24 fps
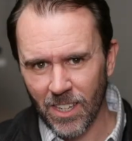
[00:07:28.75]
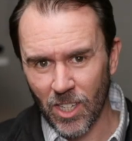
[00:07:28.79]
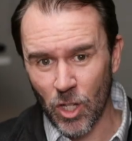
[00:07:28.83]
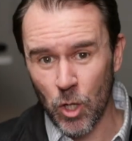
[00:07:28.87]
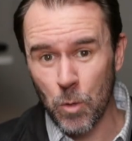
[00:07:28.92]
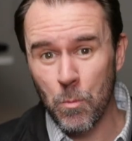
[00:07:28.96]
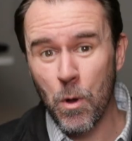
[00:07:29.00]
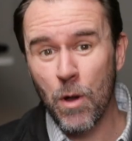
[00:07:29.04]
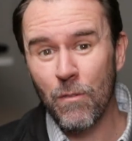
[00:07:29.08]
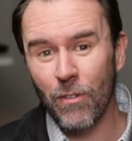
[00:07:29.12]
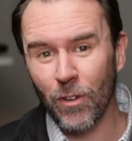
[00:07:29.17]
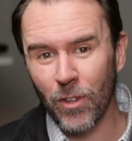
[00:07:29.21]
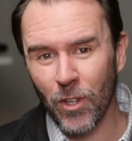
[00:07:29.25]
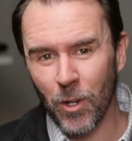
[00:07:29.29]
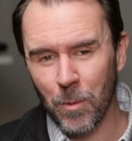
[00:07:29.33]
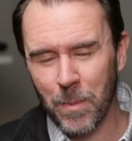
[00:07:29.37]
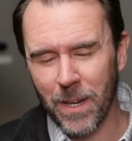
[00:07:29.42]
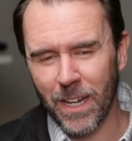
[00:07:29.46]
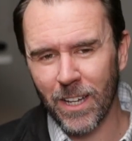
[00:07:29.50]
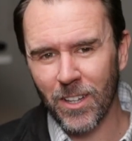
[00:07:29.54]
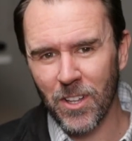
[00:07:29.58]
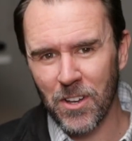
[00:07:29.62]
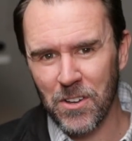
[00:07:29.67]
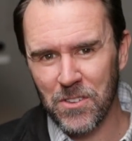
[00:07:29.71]
You move a little
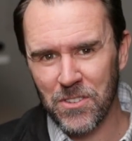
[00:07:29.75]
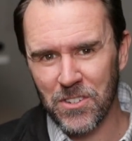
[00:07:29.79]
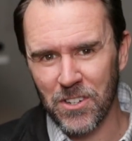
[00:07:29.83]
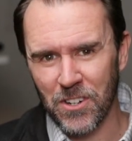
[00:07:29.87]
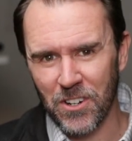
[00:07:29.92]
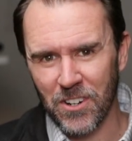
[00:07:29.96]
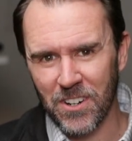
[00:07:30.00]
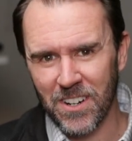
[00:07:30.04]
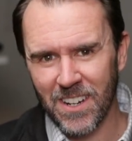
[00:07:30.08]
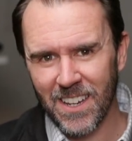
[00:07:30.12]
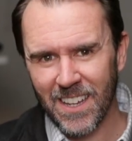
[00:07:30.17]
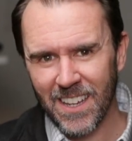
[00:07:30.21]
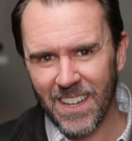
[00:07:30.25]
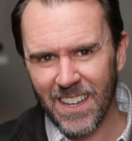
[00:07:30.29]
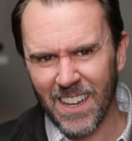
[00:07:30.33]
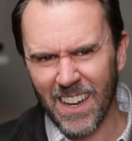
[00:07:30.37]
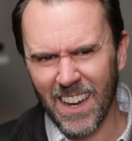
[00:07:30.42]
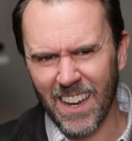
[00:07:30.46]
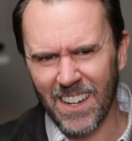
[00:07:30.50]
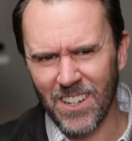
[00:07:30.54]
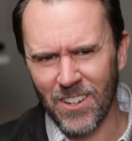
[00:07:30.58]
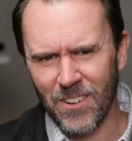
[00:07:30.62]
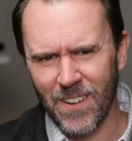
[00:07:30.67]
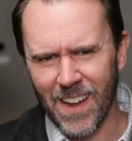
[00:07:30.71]
bit closer
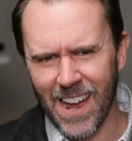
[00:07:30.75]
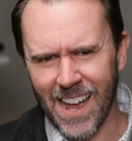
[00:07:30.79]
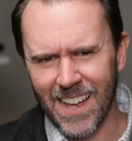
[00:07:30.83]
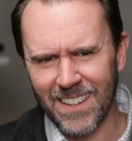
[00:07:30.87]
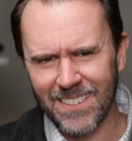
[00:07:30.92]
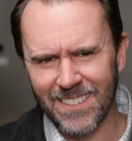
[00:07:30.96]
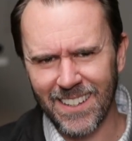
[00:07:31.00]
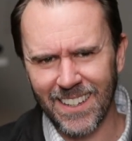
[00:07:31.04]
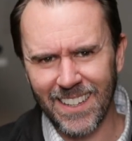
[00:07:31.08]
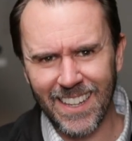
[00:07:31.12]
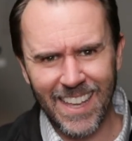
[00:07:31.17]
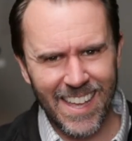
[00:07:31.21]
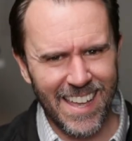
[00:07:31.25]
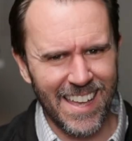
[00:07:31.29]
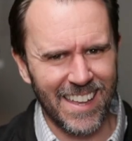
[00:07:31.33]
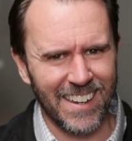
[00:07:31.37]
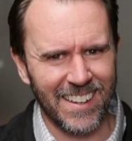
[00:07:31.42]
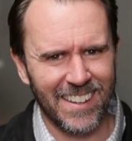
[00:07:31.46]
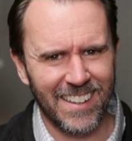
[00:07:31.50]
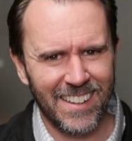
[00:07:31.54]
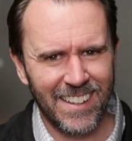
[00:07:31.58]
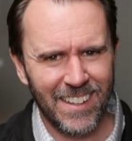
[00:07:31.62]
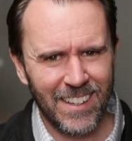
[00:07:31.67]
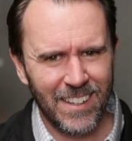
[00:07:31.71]
and you ask
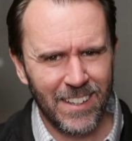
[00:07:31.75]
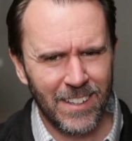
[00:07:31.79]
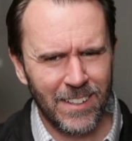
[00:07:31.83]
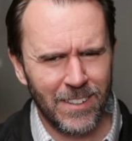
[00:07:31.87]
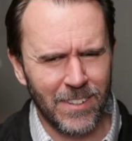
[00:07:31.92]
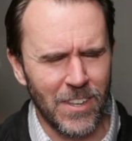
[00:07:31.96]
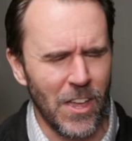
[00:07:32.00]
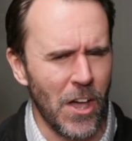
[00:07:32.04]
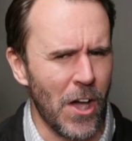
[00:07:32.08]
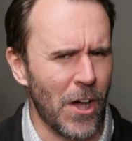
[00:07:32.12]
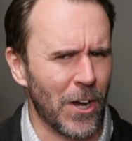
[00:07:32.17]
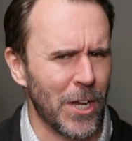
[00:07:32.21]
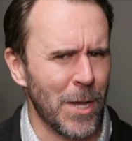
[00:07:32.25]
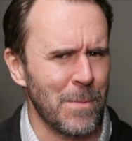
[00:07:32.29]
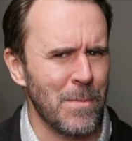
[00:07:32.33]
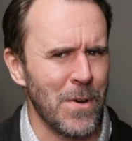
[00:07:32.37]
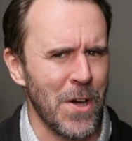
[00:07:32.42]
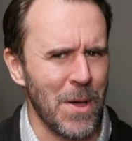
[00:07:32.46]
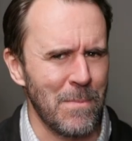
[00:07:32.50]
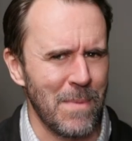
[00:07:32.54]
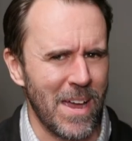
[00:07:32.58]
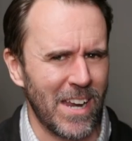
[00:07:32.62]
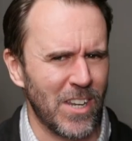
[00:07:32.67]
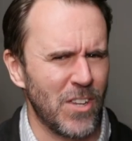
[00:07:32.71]
again, no, come
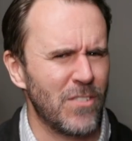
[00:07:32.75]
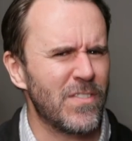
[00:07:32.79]
on, man.